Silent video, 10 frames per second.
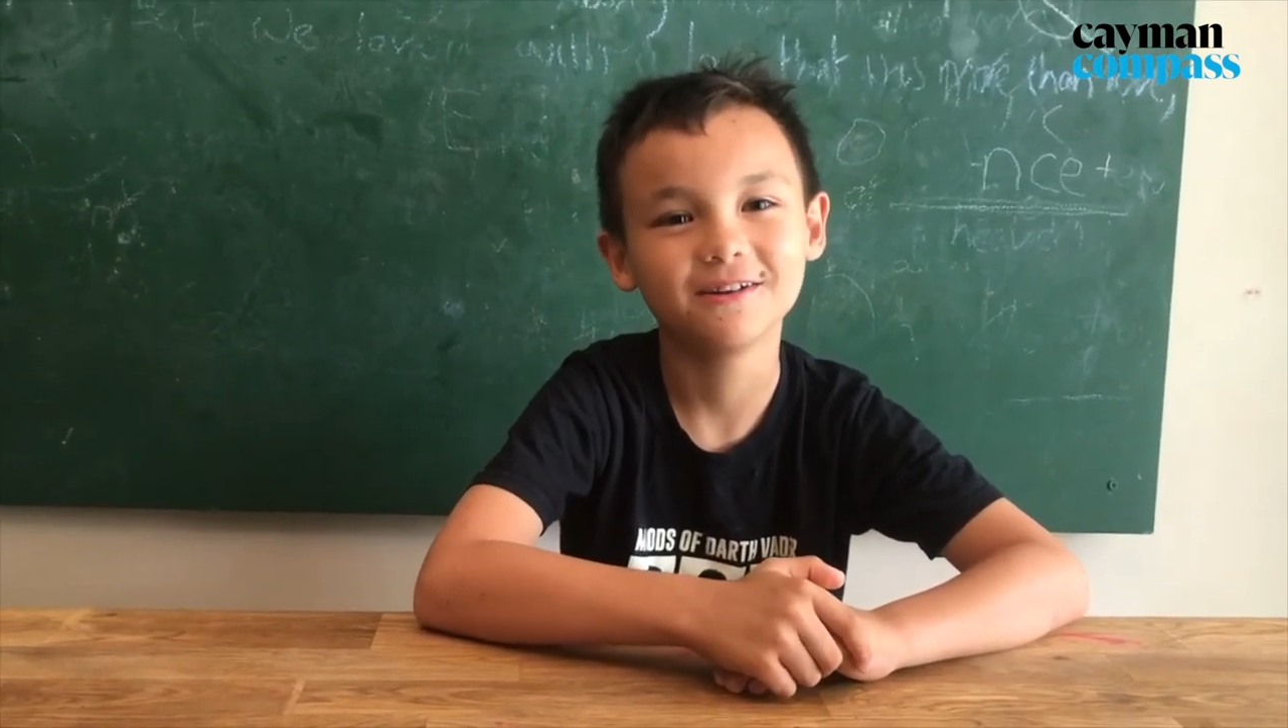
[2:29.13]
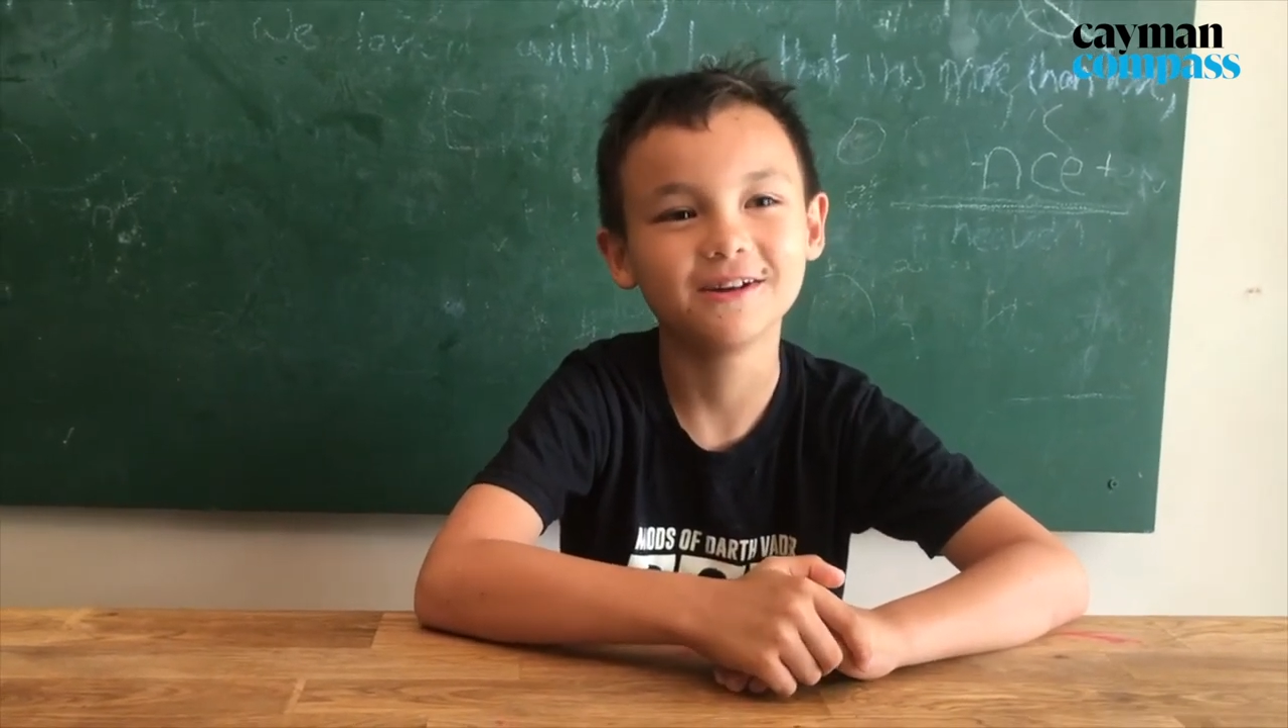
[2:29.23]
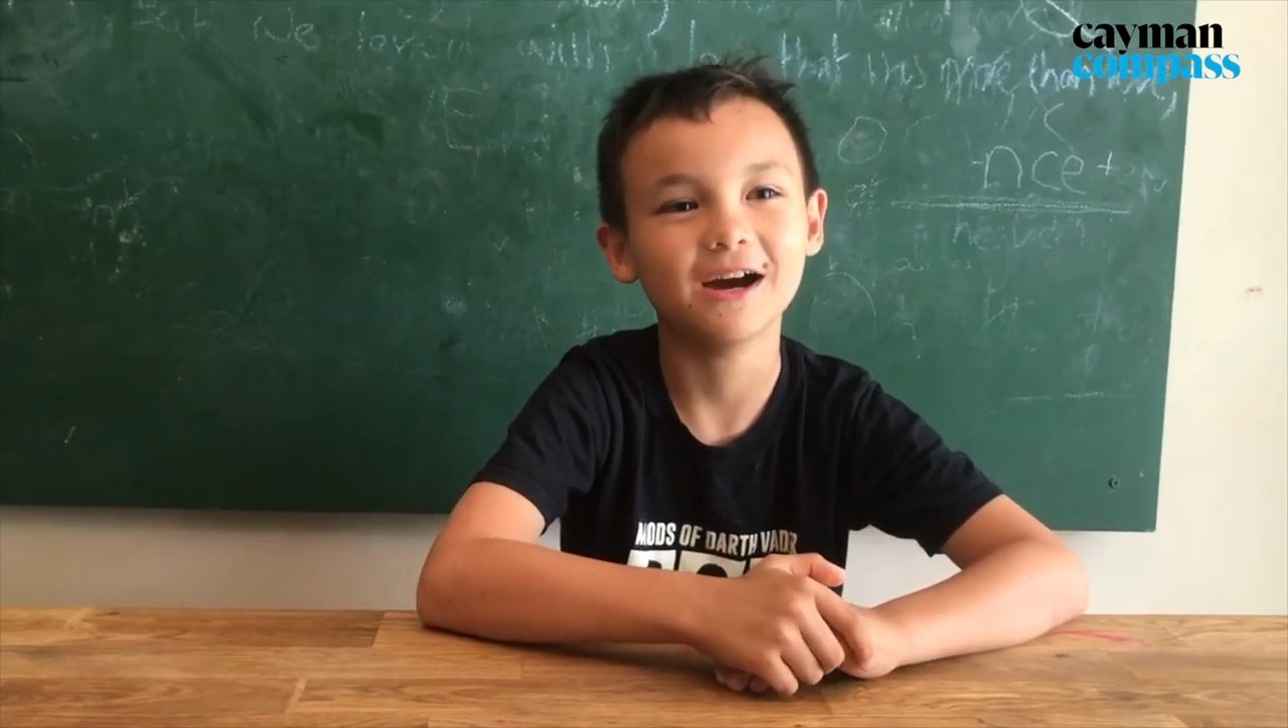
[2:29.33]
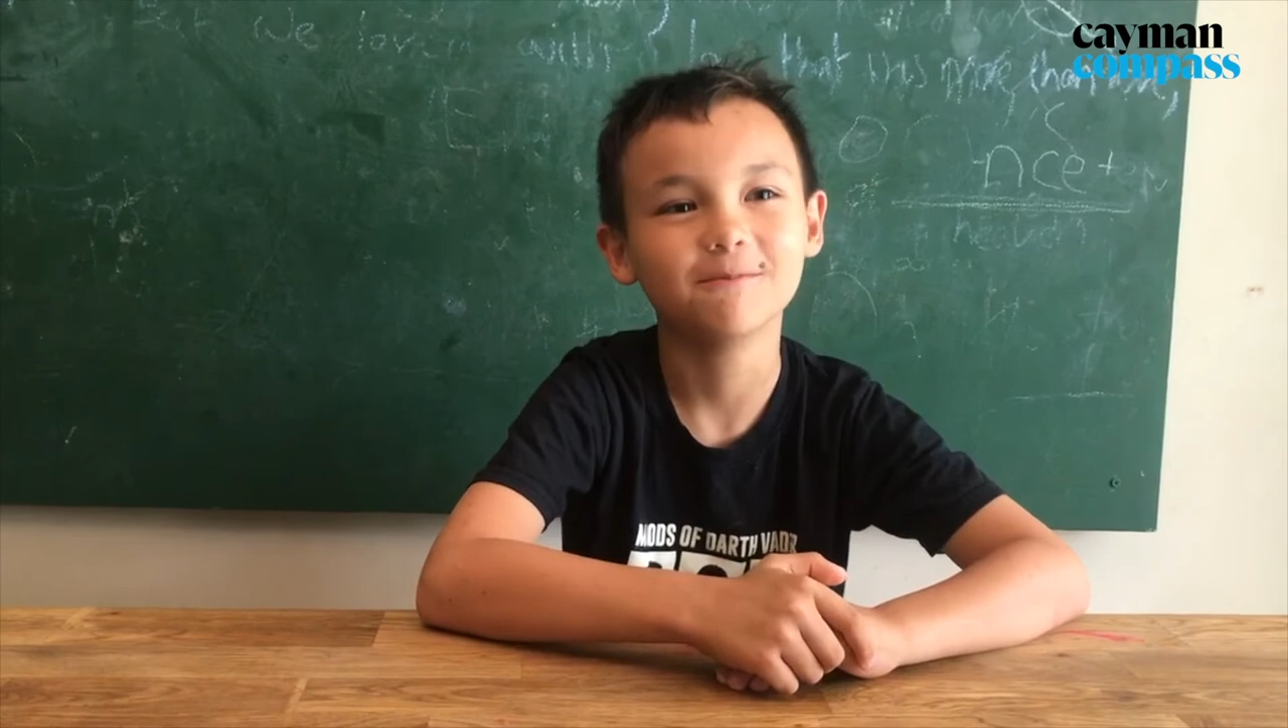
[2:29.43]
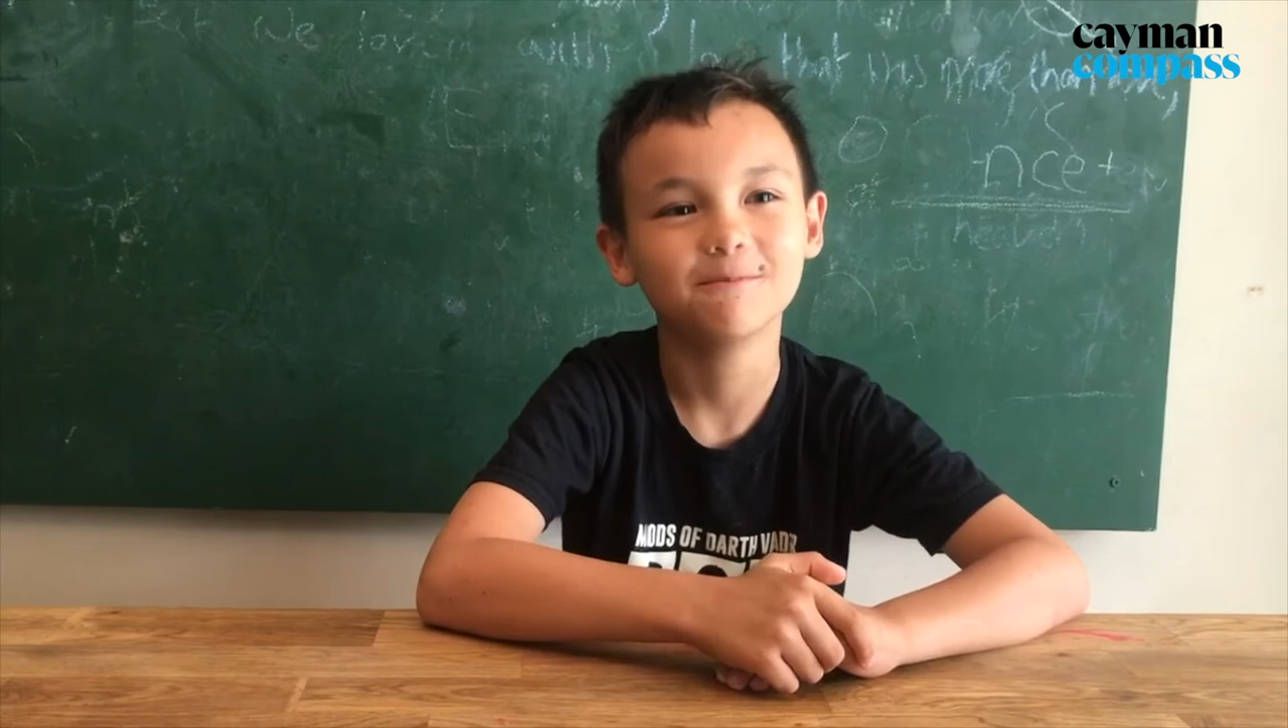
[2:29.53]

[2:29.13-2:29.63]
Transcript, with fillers: yeah,